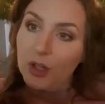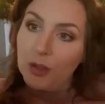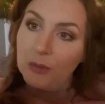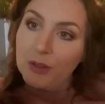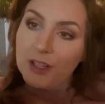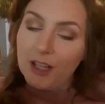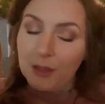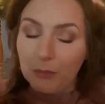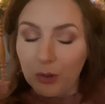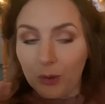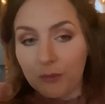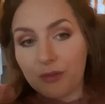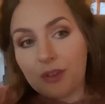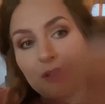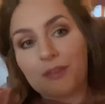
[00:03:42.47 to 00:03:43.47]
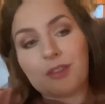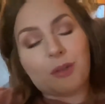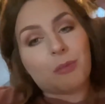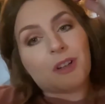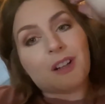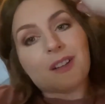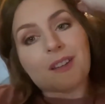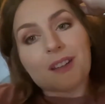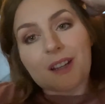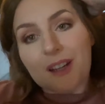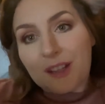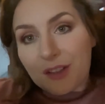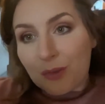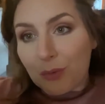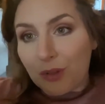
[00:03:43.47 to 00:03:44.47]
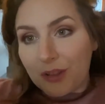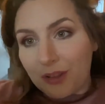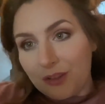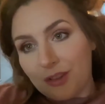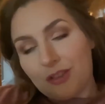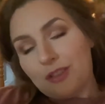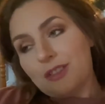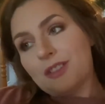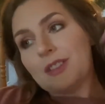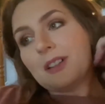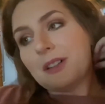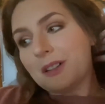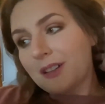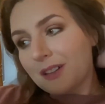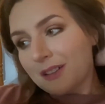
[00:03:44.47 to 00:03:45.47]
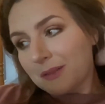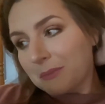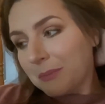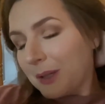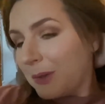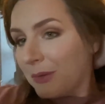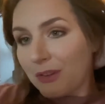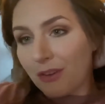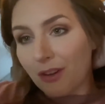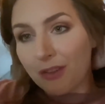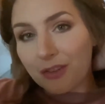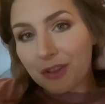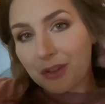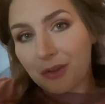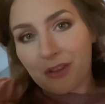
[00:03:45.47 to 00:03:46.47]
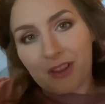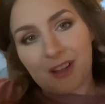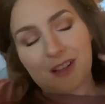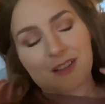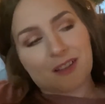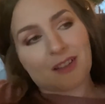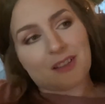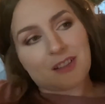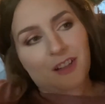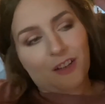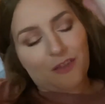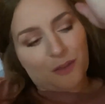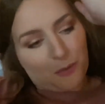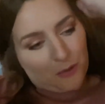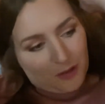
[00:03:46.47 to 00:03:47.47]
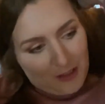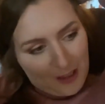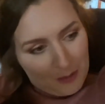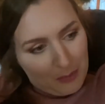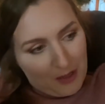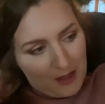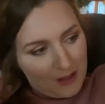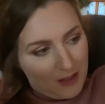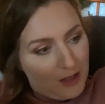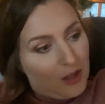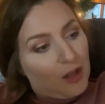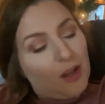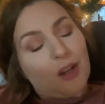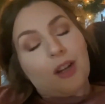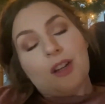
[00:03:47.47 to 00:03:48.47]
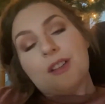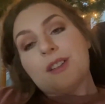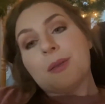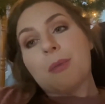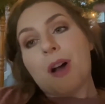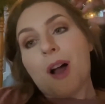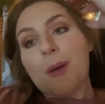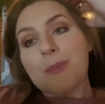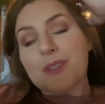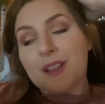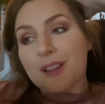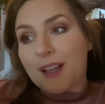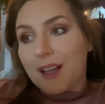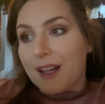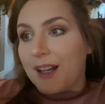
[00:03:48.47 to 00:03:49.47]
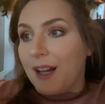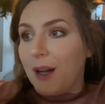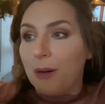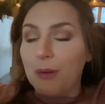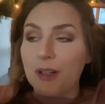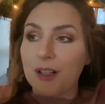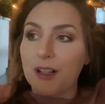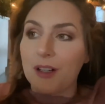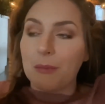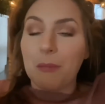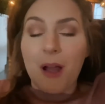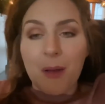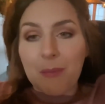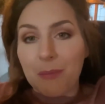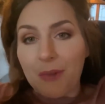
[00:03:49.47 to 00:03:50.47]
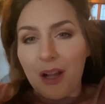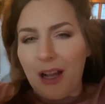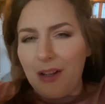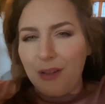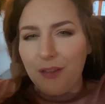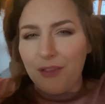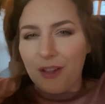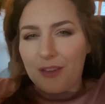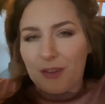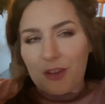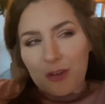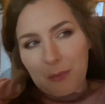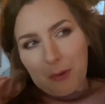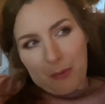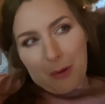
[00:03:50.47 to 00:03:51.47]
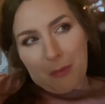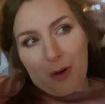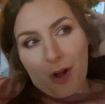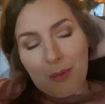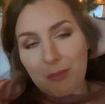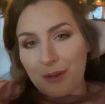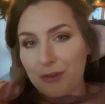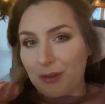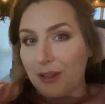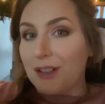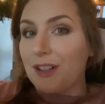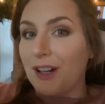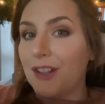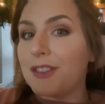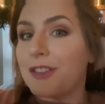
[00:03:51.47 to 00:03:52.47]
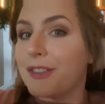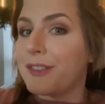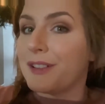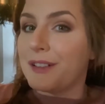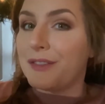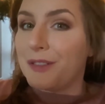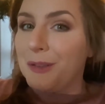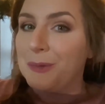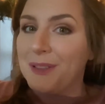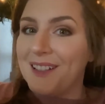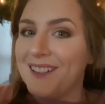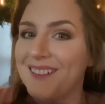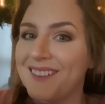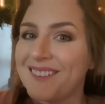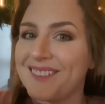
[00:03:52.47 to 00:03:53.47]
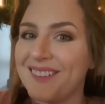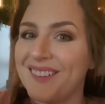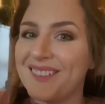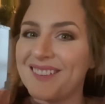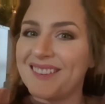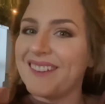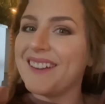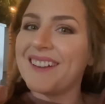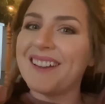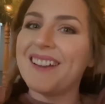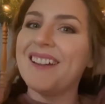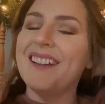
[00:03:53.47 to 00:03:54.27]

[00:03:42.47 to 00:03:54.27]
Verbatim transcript: We came home for a few minutes. The kids wanted to just like be with all their new things and stuff. So we're going to head back to mom's in like an hour. Mom, I don't know if you guys know this, but my mom lives right across the street from me. So it's like,